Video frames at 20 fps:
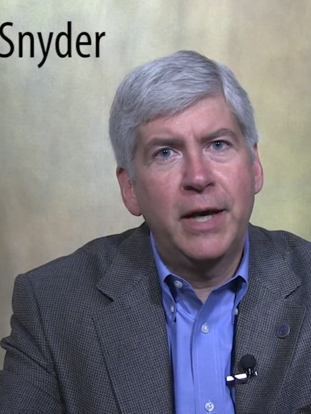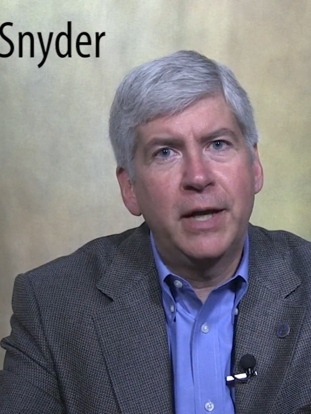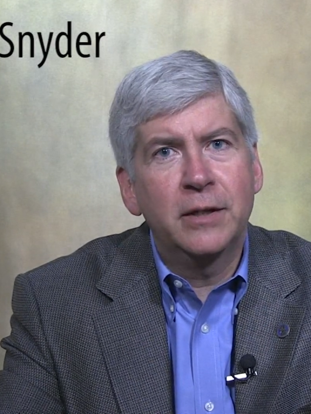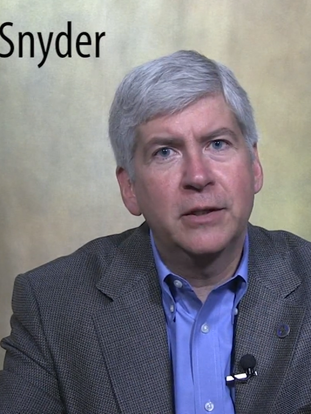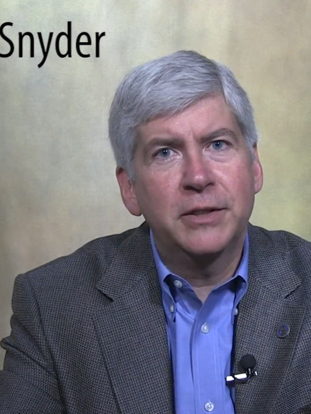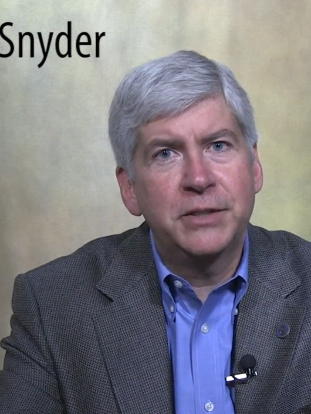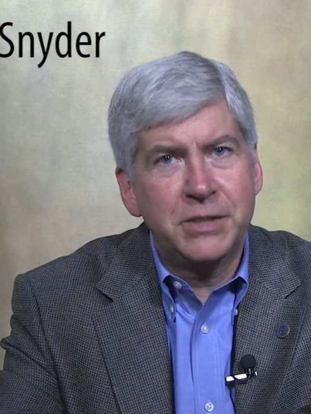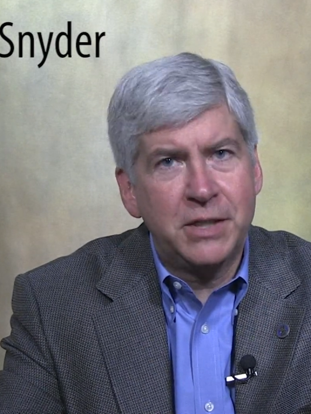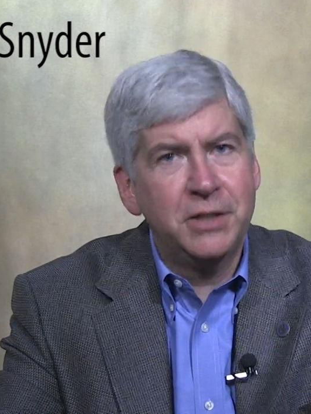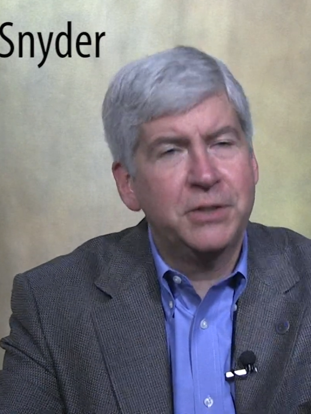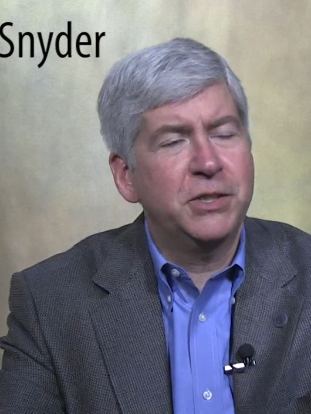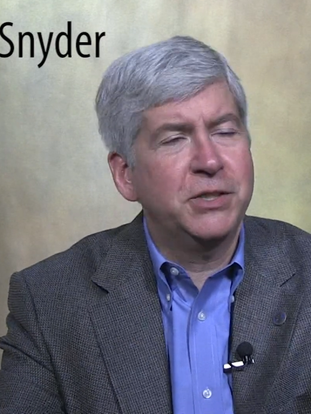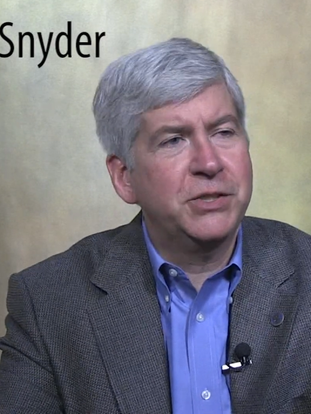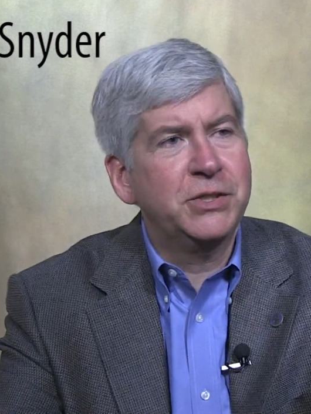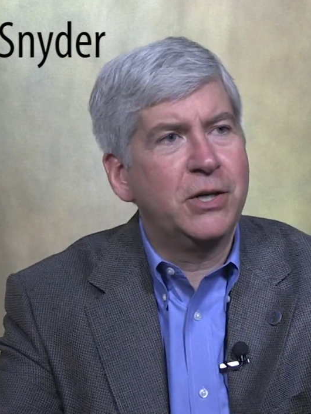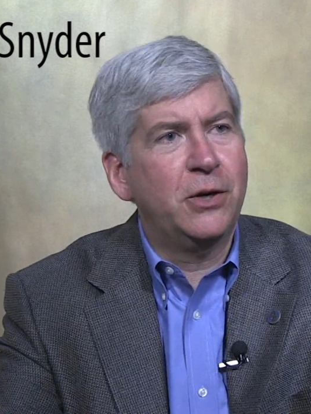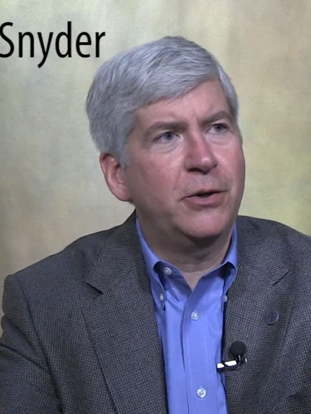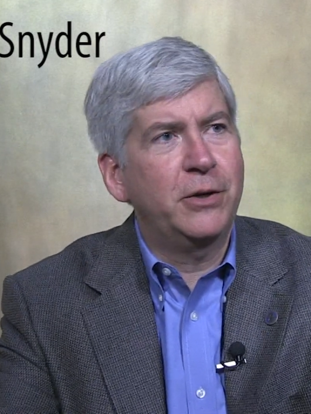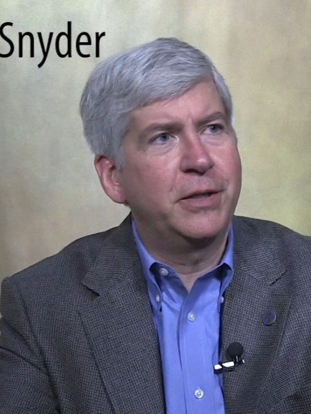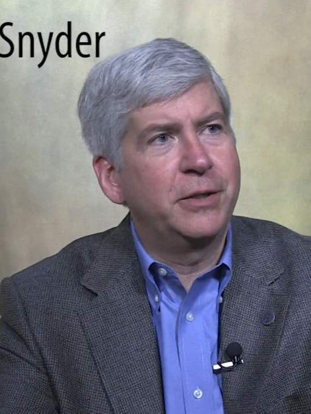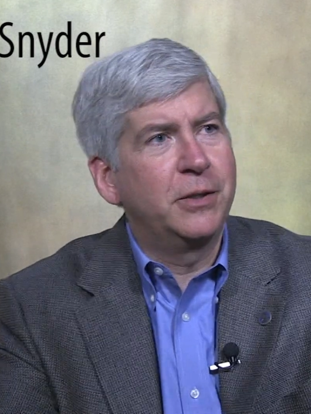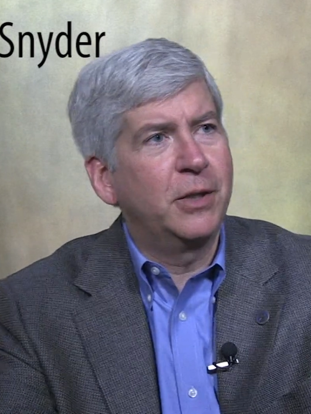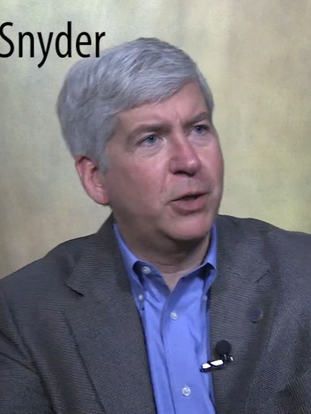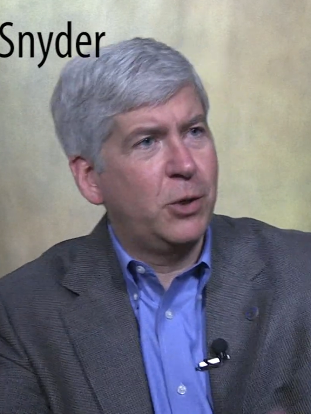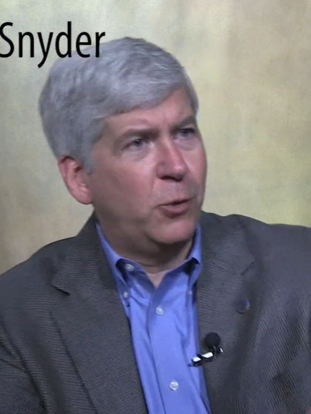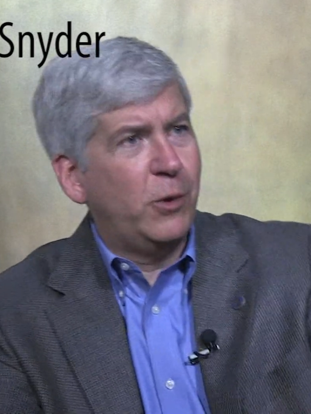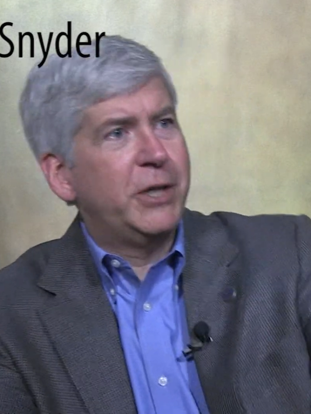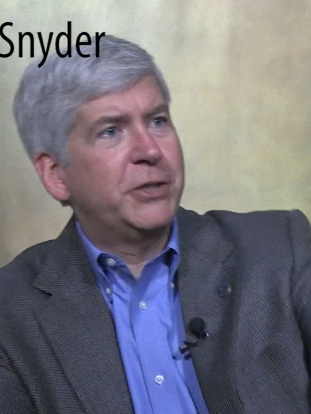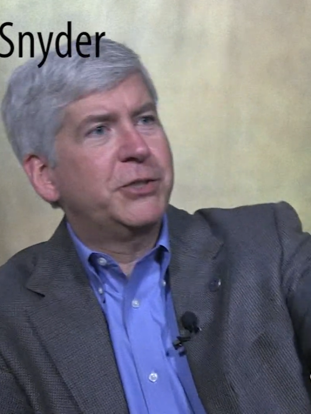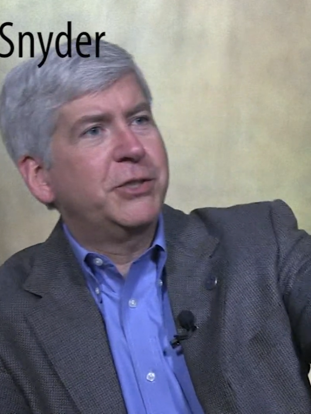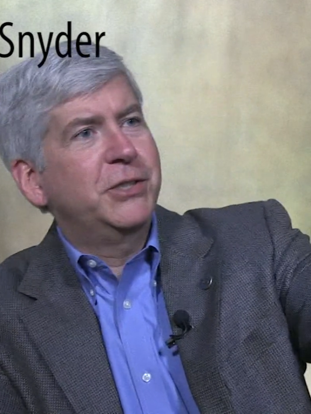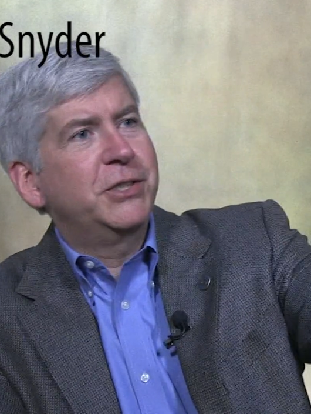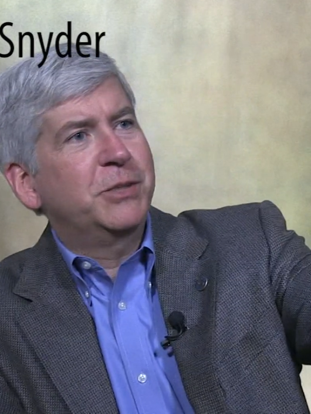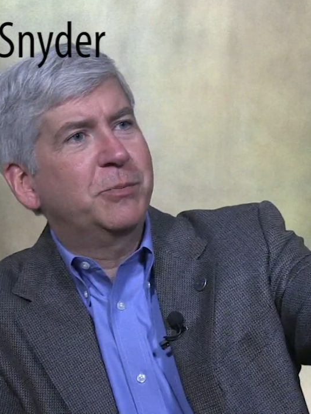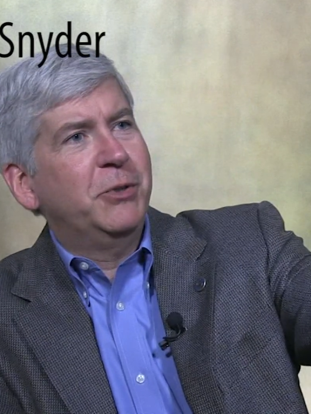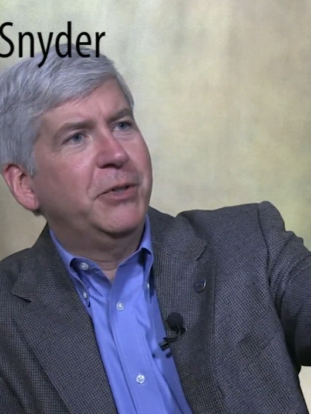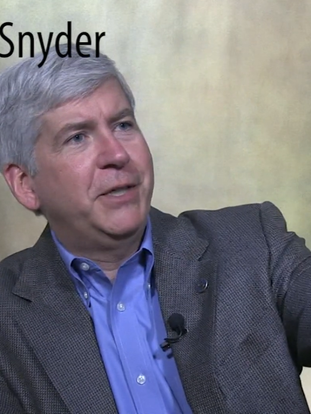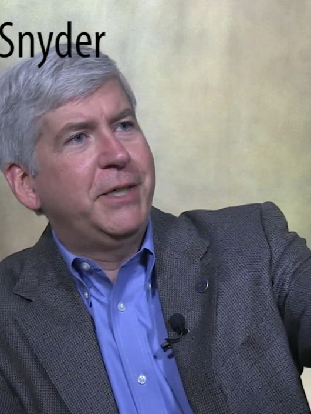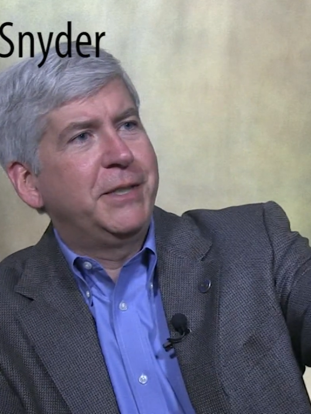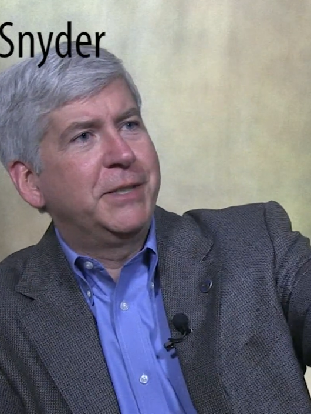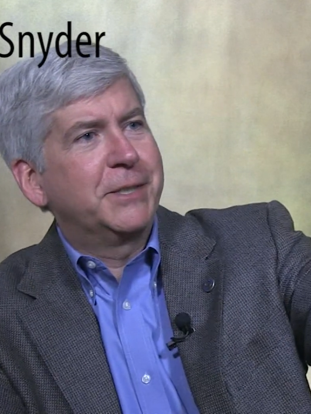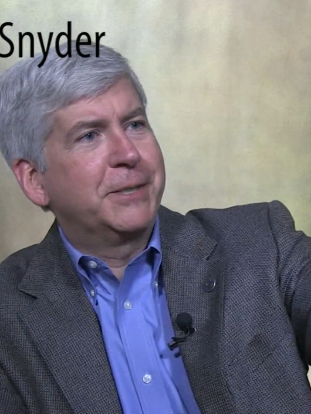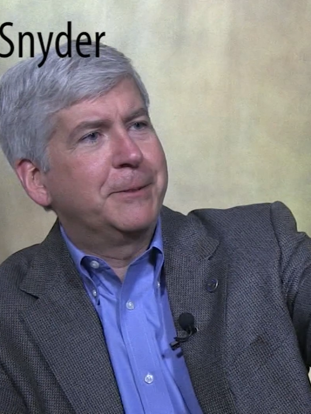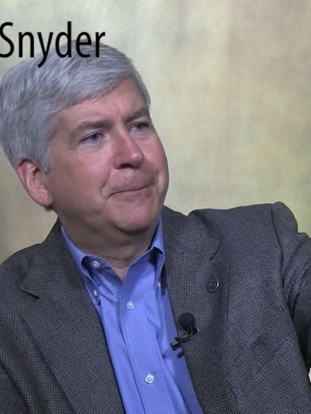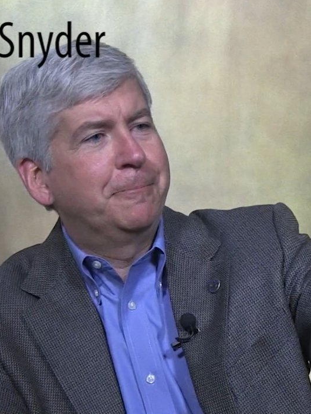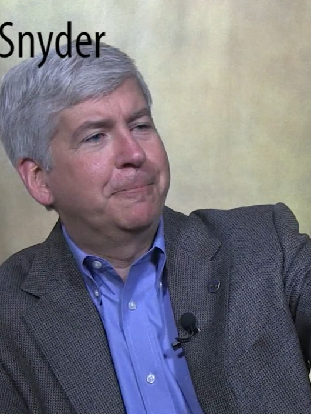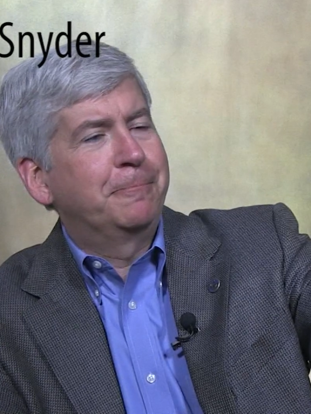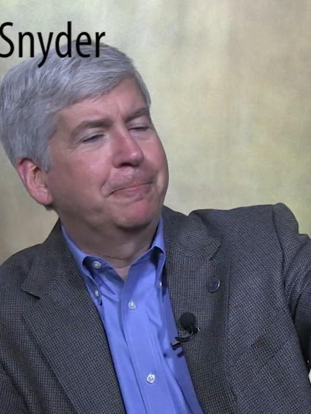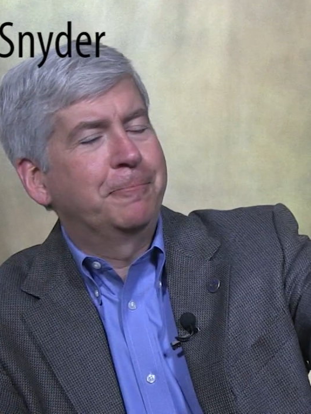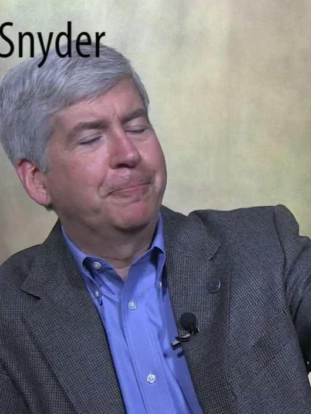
and let's get this started. The questions, please.